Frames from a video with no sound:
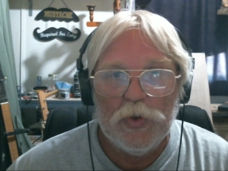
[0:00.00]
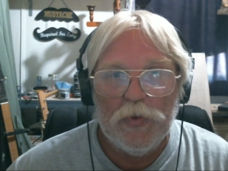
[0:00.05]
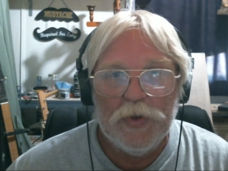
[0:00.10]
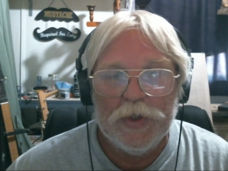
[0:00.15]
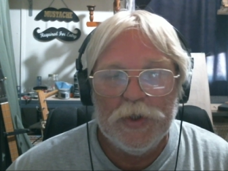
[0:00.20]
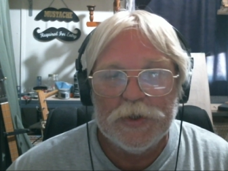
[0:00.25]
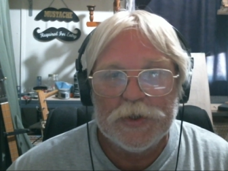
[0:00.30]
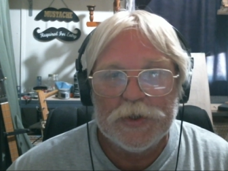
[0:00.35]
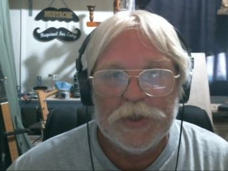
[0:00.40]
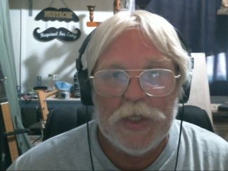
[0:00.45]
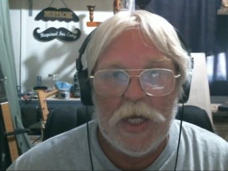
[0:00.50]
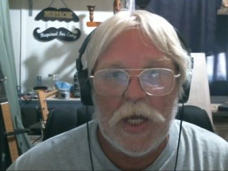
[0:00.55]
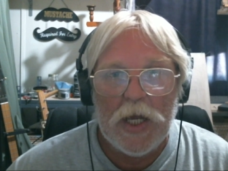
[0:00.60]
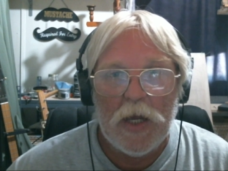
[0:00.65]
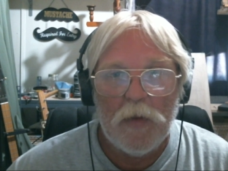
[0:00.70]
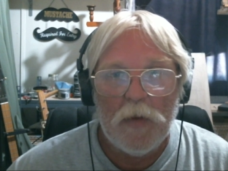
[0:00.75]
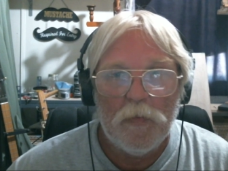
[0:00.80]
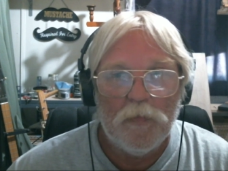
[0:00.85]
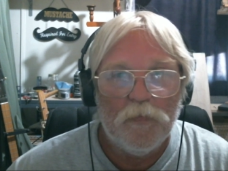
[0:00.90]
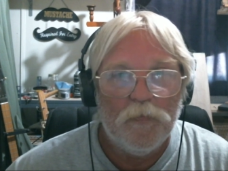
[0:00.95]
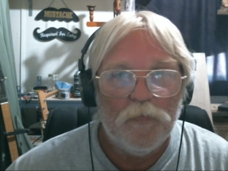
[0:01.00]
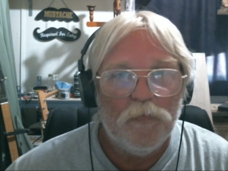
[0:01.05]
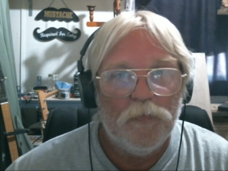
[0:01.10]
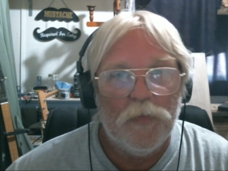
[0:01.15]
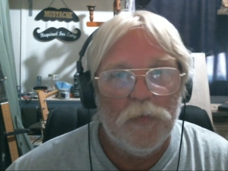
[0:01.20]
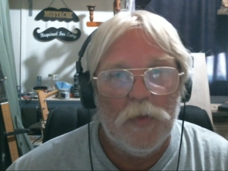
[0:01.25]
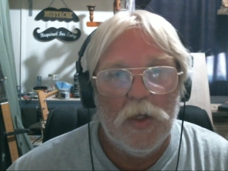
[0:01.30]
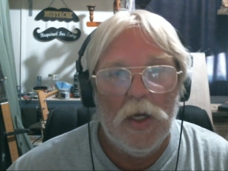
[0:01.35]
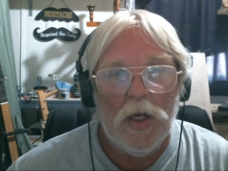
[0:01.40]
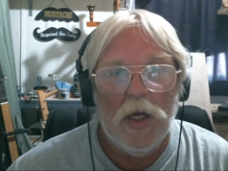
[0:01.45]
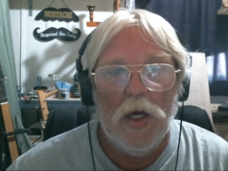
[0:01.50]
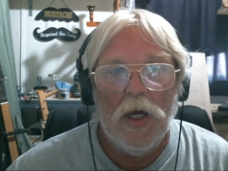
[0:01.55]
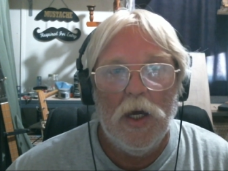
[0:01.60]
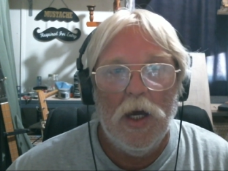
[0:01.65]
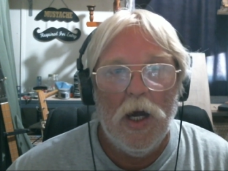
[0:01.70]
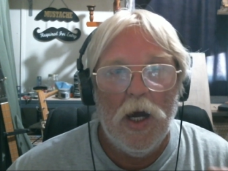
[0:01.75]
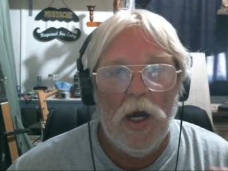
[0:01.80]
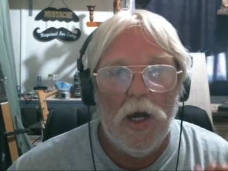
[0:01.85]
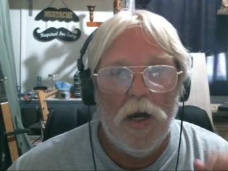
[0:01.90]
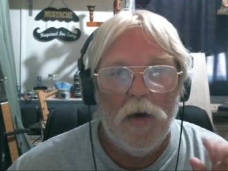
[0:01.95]
this name.
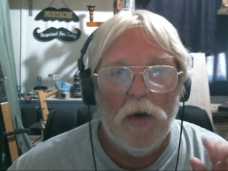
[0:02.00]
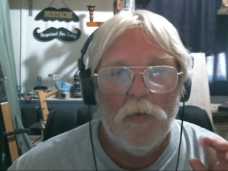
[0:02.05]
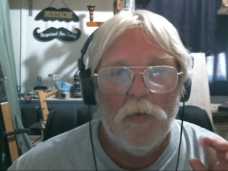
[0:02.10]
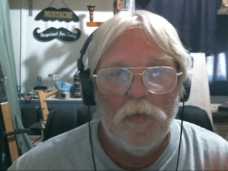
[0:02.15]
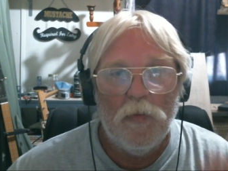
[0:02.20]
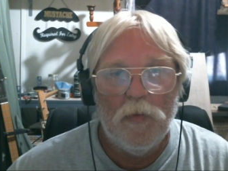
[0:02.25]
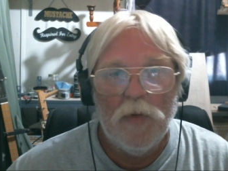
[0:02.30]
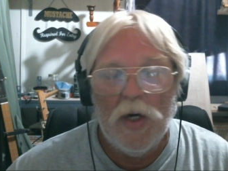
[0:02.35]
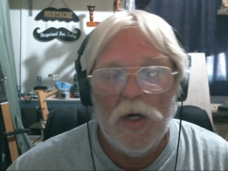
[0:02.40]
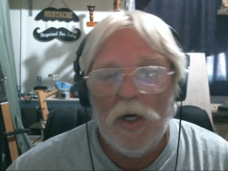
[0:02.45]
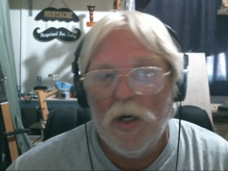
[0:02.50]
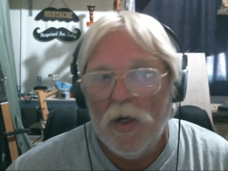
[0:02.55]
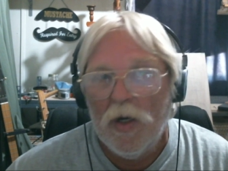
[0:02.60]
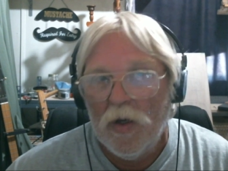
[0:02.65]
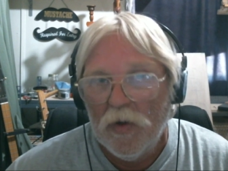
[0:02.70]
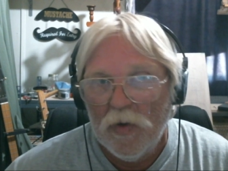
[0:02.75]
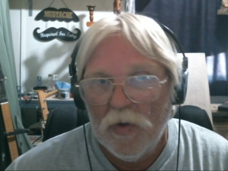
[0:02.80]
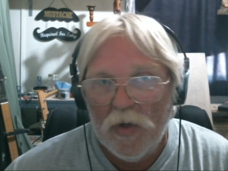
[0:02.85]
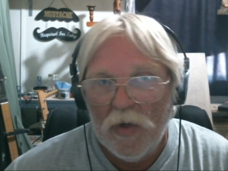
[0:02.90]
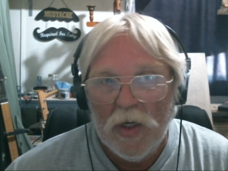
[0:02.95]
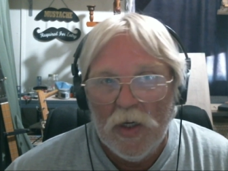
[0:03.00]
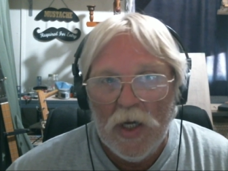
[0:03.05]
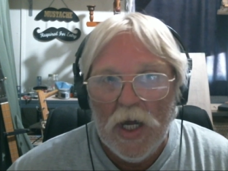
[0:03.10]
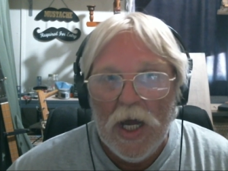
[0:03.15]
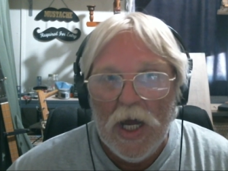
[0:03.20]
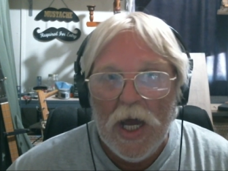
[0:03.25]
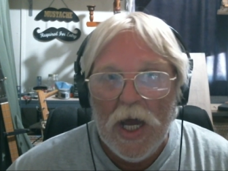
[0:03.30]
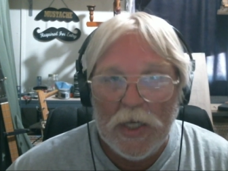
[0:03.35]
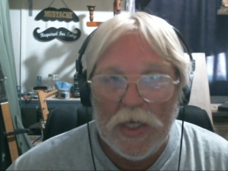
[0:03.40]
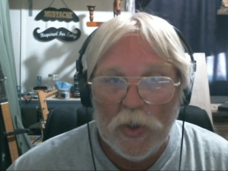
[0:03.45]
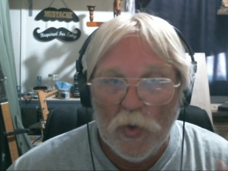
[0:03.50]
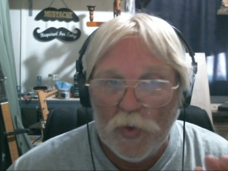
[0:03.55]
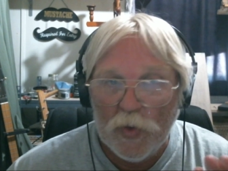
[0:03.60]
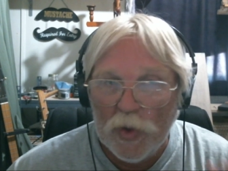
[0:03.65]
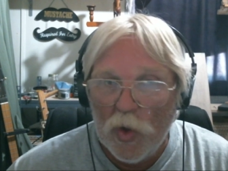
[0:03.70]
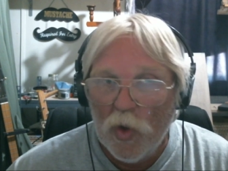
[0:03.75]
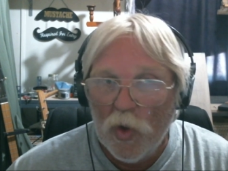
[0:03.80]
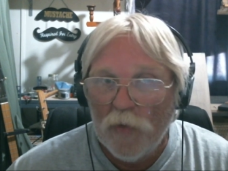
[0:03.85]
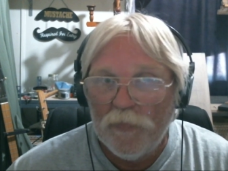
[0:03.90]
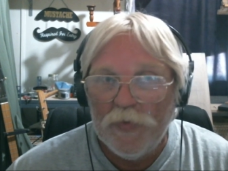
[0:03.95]
Um, I don't
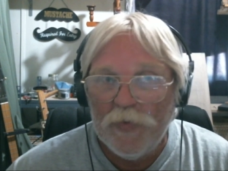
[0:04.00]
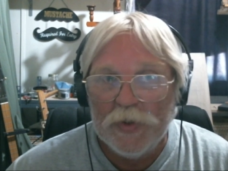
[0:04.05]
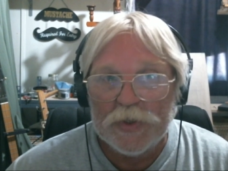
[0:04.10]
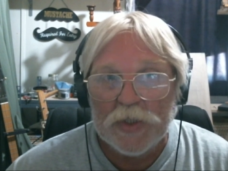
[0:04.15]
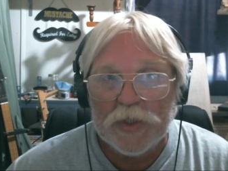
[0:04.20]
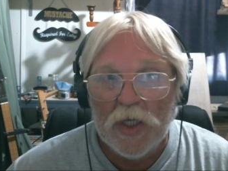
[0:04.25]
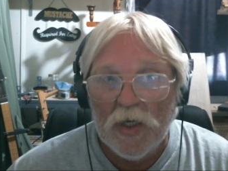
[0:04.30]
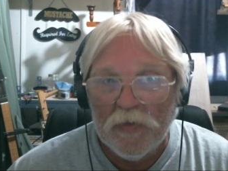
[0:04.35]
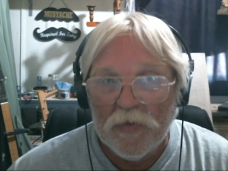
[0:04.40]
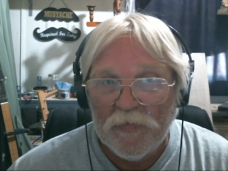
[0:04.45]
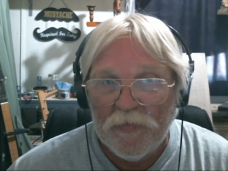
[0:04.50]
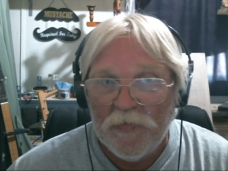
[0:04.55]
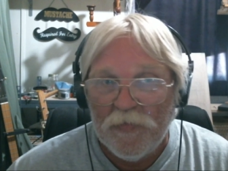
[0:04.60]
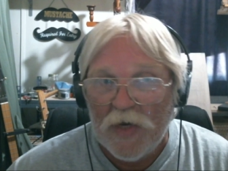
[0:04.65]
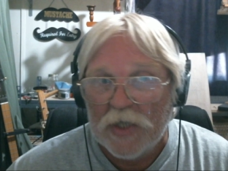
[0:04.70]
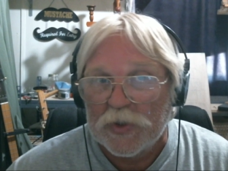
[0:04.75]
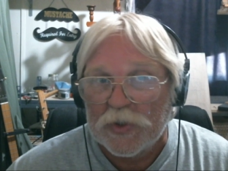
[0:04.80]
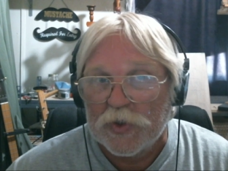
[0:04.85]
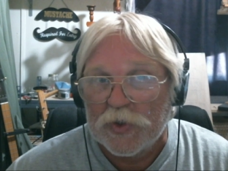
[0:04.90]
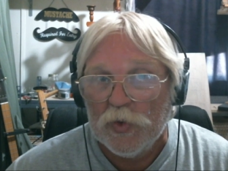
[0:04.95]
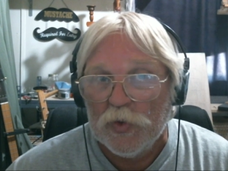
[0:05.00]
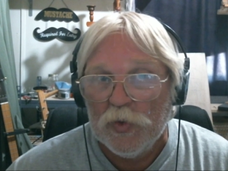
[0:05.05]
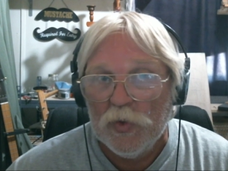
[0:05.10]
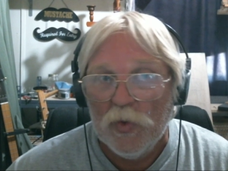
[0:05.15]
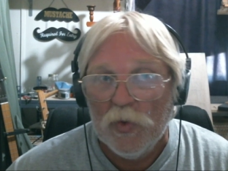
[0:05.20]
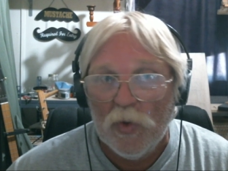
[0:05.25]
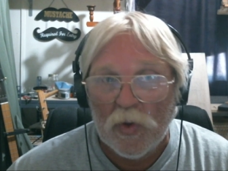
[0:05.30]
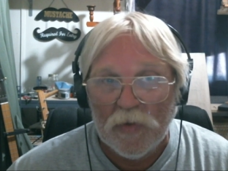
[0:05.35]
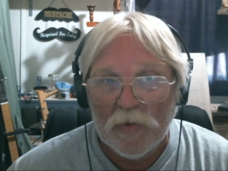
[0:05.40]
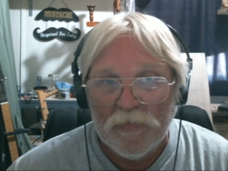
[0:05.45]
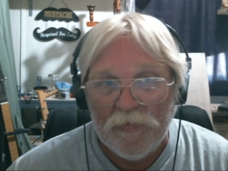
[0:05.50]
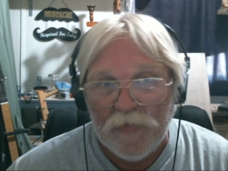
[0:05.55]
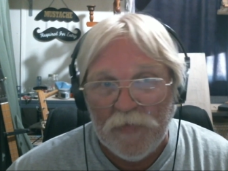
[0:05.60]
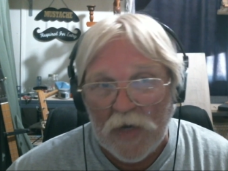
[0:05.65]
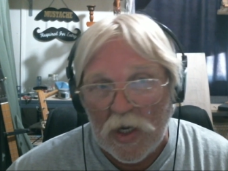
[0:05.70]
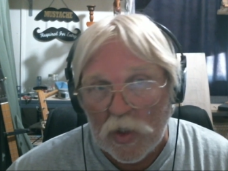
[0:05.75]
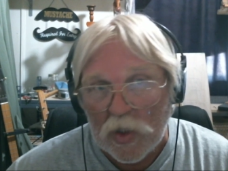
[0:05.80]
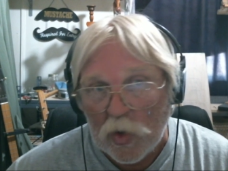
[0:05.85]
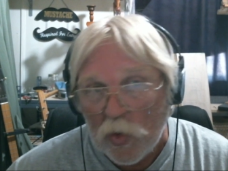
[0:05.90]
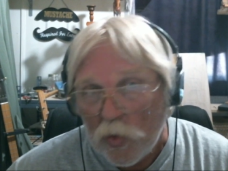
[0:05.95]
know if it's Fasu or
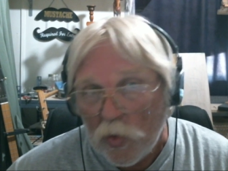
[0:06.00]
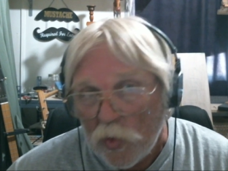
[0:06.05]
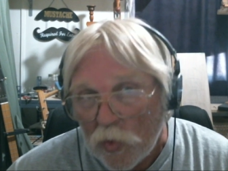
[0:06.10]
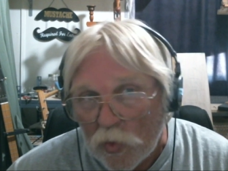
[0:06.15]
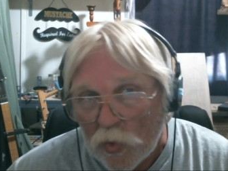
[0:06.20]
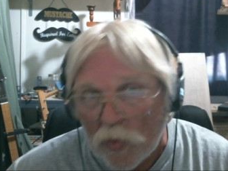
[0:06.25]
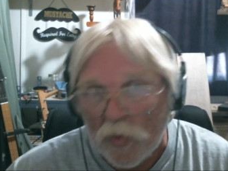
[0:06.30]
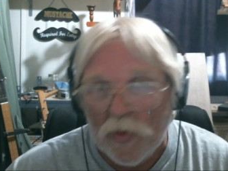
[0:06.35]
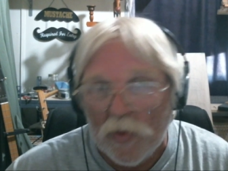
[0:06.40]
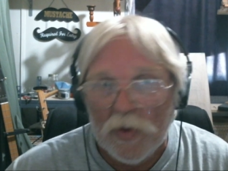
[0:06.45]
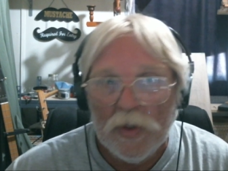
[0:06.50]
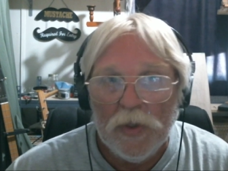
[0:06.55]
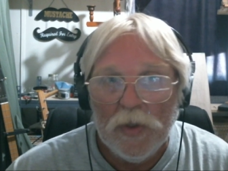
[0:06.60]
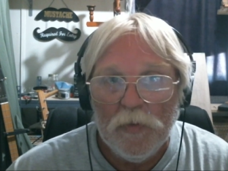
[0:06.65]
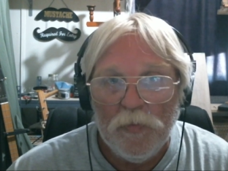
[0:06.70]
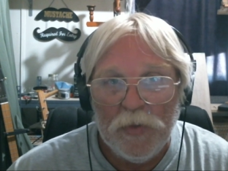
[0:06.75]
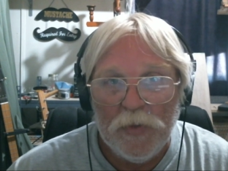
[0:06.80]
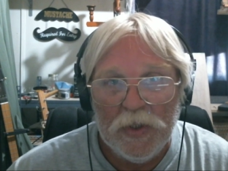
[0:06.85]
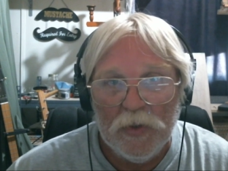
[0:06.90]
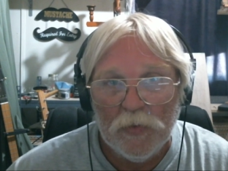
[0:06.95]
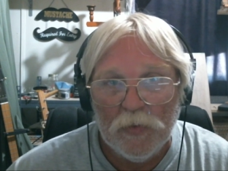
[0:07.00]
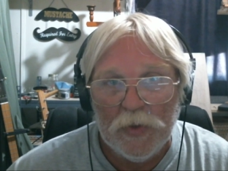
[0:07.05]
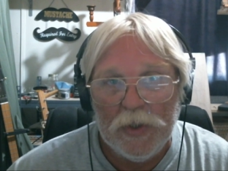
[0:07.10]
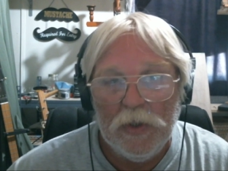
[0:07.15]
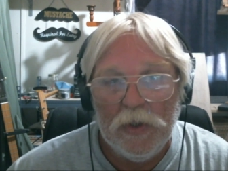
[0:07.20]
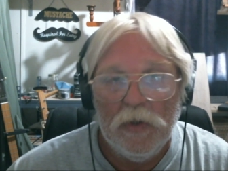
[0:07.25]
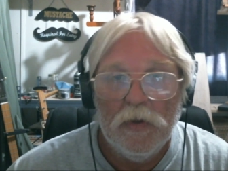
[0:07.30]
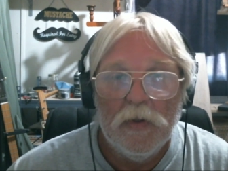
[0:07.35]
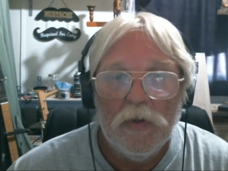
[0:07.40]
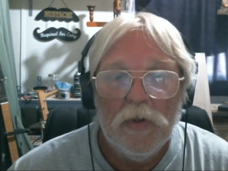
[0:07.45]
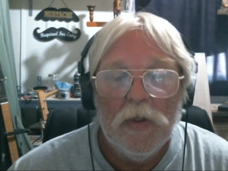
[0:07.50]
Faku Piri.